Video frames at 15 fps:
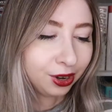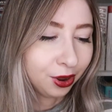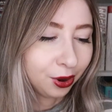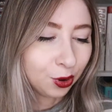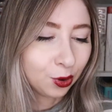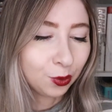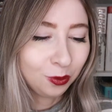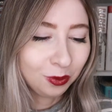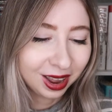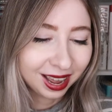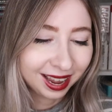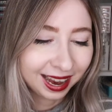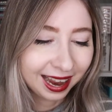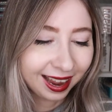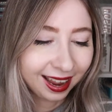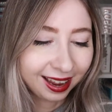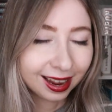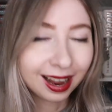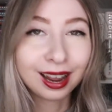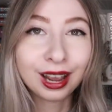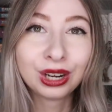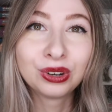No way.
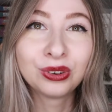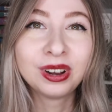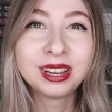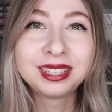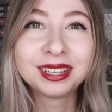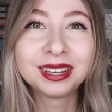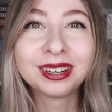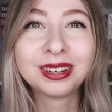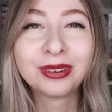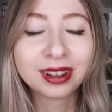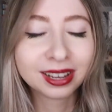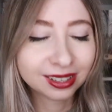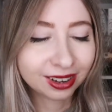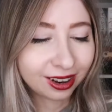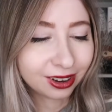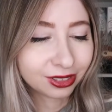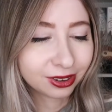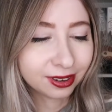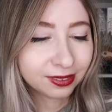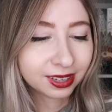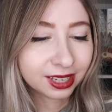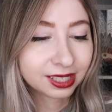I had no idea. Okay, the
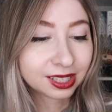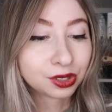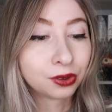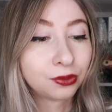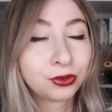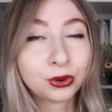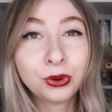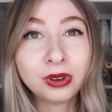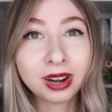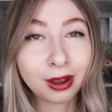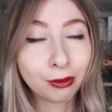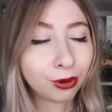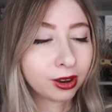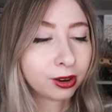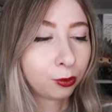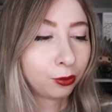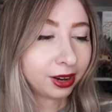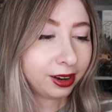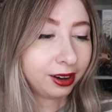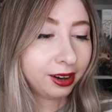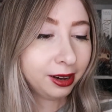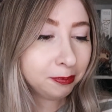author of this is a Food Network
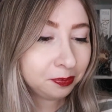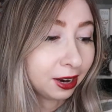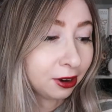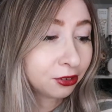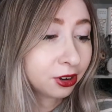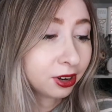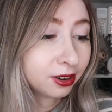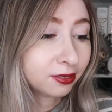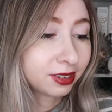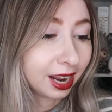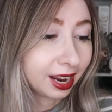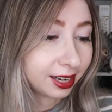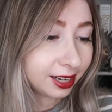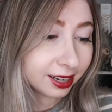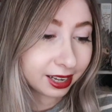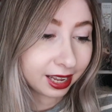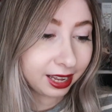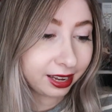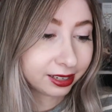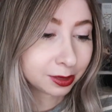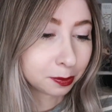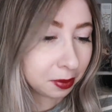winner, founder of Nadia
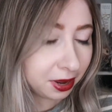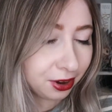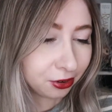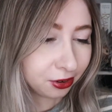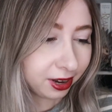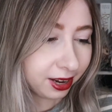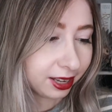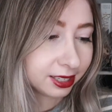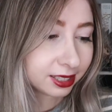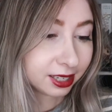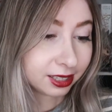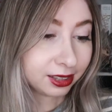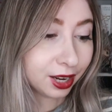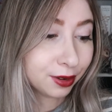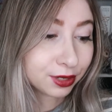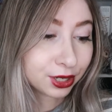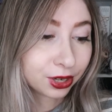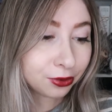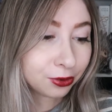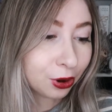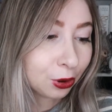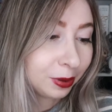Cakes Bakeries, loves a
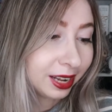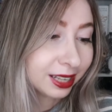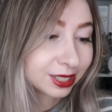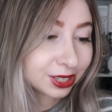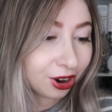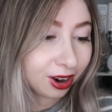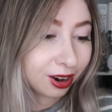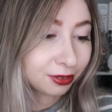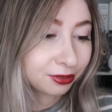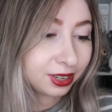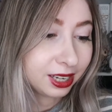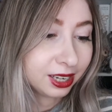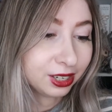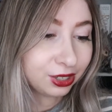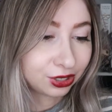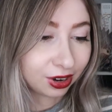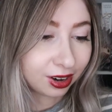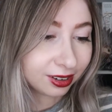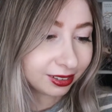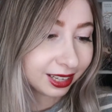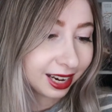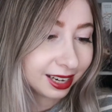good romance, coffee,
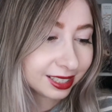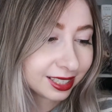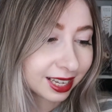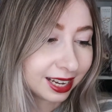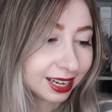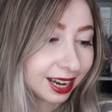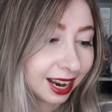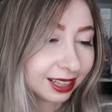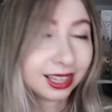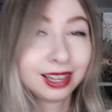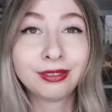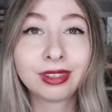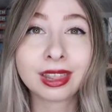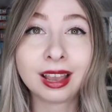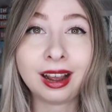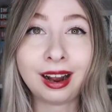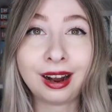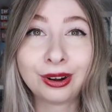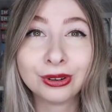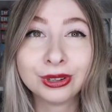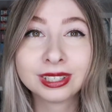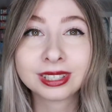doglets, and not leaving the
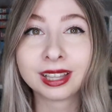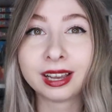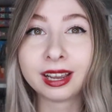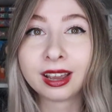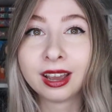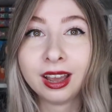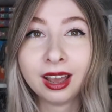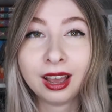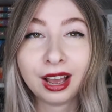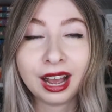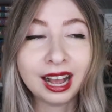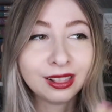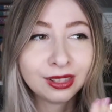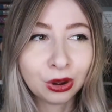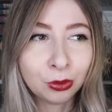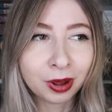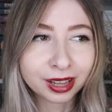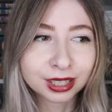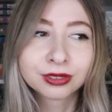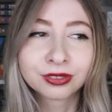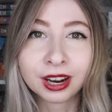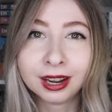house. Like, hello, best